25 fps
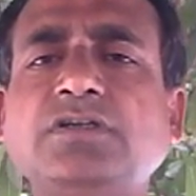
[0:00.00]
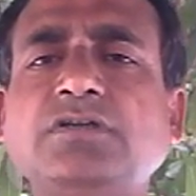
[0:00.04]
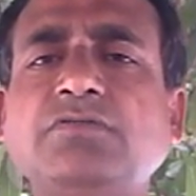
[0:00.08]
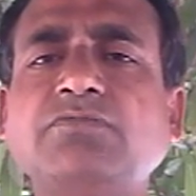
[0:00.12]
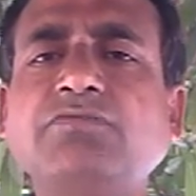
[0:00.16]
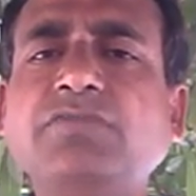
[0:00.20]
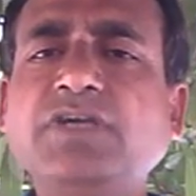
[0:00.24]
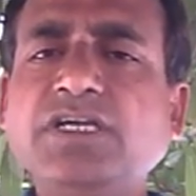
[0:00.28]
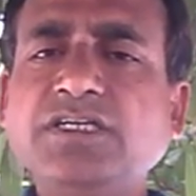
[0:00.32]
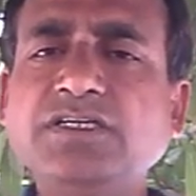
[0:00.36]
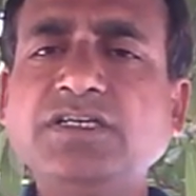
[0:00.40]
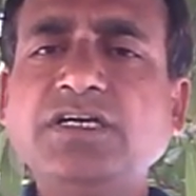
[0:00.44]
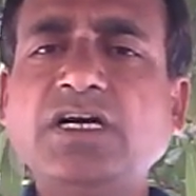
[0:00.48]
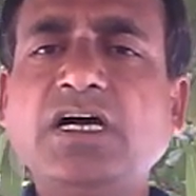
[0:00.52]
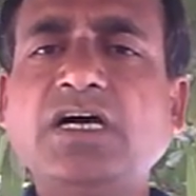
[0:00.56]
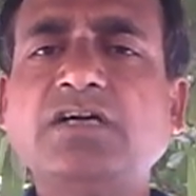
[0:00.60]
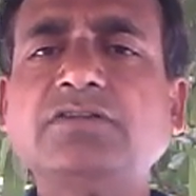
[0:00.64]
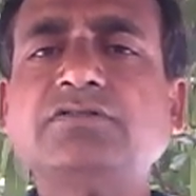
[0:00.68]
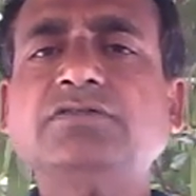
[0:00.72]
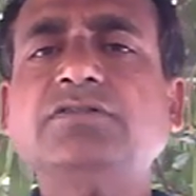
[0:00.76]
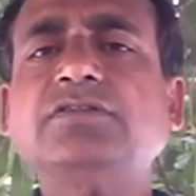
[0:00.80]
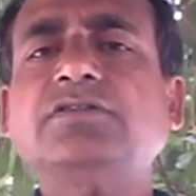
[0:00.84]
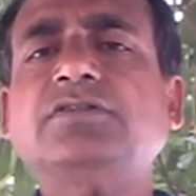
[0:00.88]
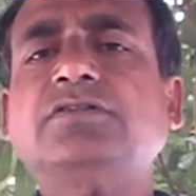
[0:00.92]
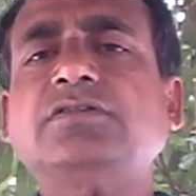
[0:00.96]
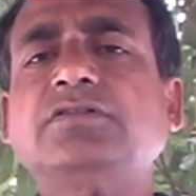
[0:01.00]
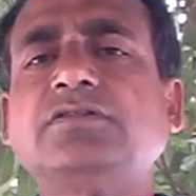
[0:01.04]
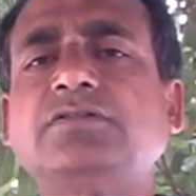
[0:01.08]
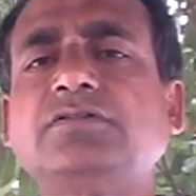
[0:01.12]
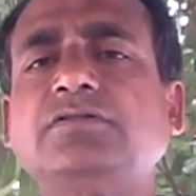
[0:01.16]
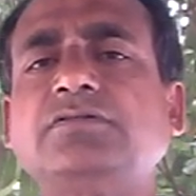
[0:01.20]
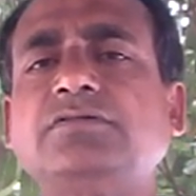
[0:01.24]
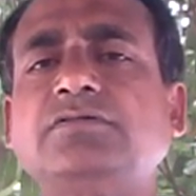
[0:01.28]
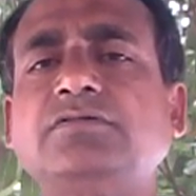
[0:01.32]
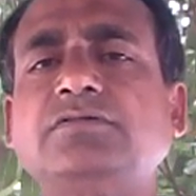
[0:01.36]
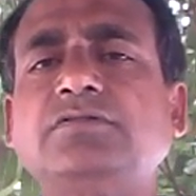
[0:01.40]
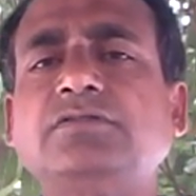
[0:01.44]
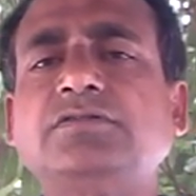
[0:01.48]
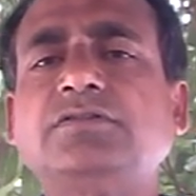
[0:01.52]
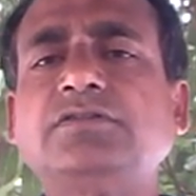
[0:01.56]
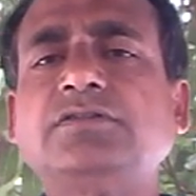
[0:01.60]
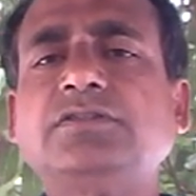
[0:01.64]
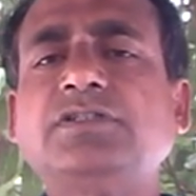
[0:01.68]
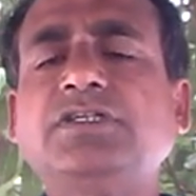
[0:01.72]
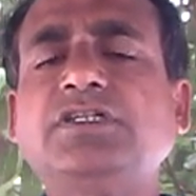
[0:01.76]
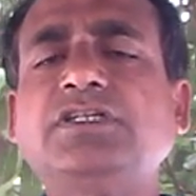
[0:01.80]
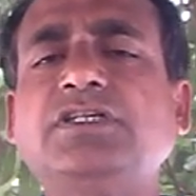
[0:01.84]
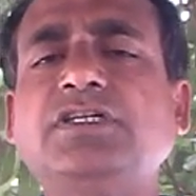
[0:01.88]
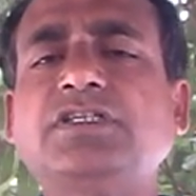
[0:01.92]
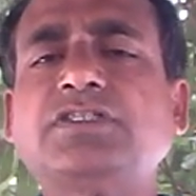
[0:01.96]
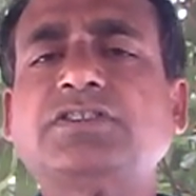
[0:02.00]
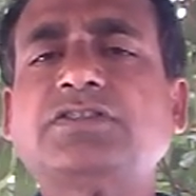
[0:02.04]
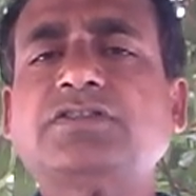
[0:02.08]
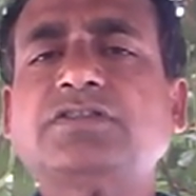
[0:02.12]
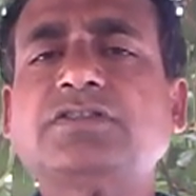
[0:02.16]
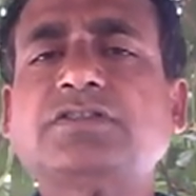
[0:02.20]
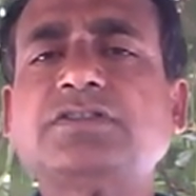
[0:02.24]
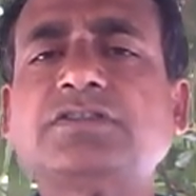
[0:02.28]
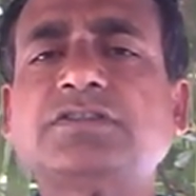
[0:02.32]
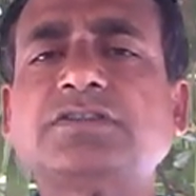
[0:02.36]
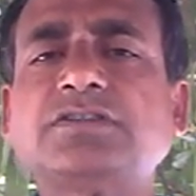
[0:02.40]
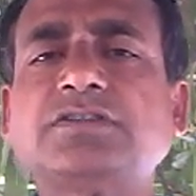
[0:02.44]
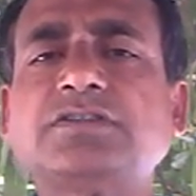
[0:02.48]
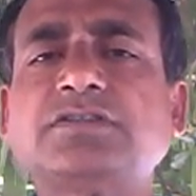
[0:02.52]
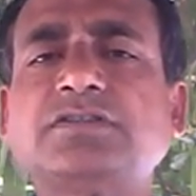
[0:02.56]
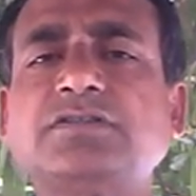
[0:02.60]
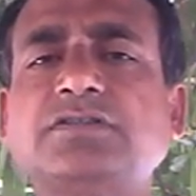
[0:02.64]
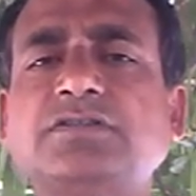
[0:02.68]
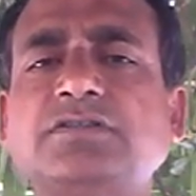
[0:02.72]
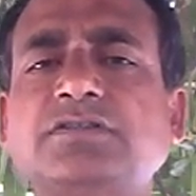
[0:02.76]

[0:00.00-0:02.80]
many other industries.